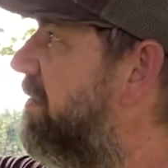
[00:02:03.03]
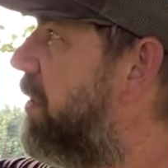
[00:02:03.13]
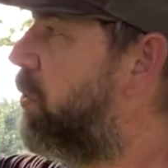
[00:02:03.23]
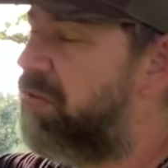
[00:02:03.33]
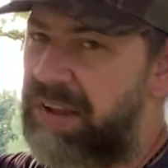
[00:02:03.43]

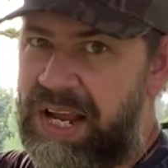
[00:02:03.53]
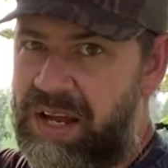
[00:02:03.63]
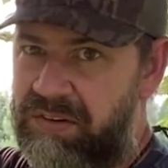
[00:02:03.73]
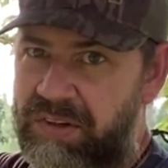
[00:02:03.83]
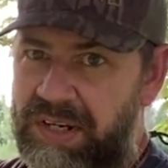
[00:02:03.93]
folds
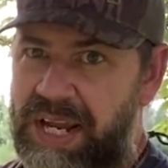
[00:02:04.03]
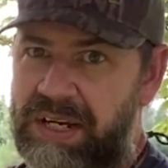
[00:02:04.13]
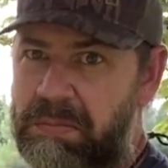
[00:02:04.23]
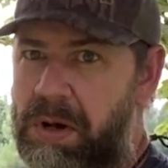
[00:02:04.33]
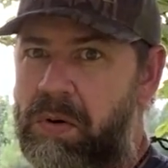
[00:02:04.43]
down. You can hang
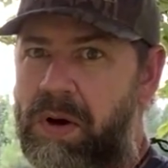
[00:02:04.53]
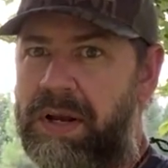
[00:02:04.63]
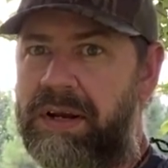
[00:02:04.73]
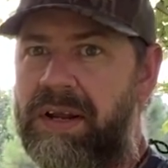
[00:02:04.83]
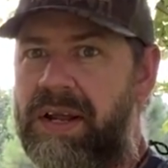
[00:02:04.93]
your bow on it.